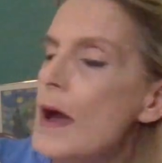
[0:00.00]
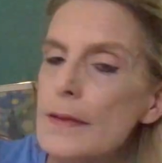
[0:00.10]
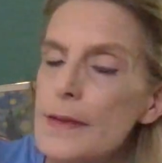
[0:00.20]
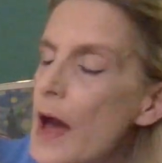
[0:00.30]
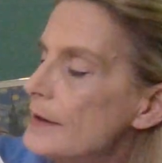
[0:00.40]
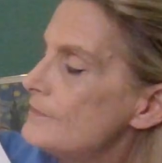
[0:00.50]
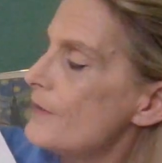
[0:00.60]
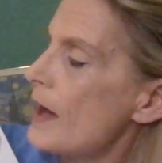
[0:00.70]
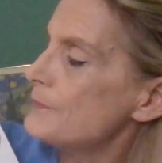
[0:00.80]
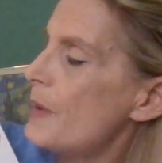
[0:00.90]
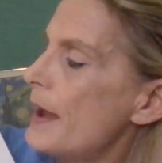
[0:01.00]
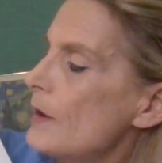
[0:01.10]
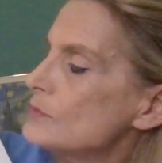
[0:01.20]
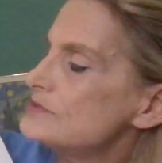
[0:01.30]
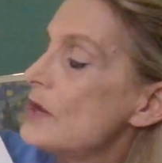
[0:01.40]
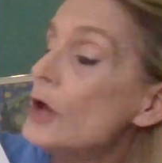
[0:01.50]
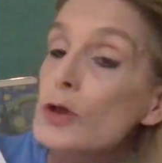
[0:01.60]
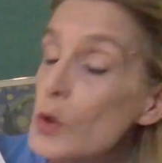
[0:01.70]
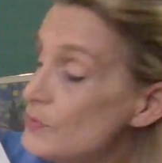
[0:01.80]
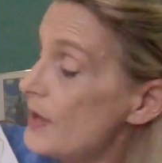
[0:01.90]
ninety-five pounds.
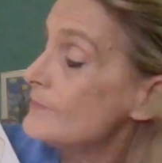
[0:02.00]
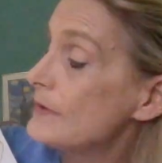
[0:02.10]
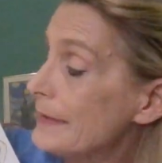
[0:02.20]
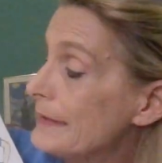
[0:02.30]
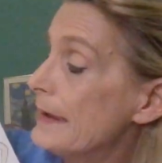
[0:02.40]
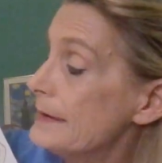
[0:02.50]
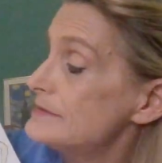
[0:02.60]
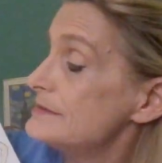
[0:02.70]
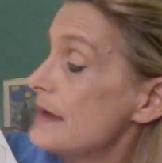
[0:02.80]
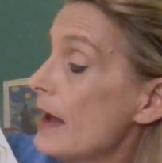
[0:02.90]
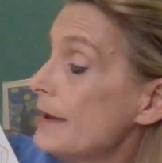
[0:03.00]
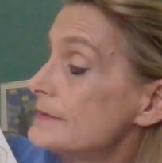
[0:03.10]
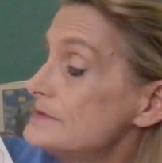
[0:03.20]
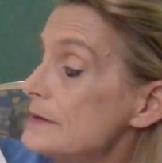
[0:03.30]
You definitely need to diet,"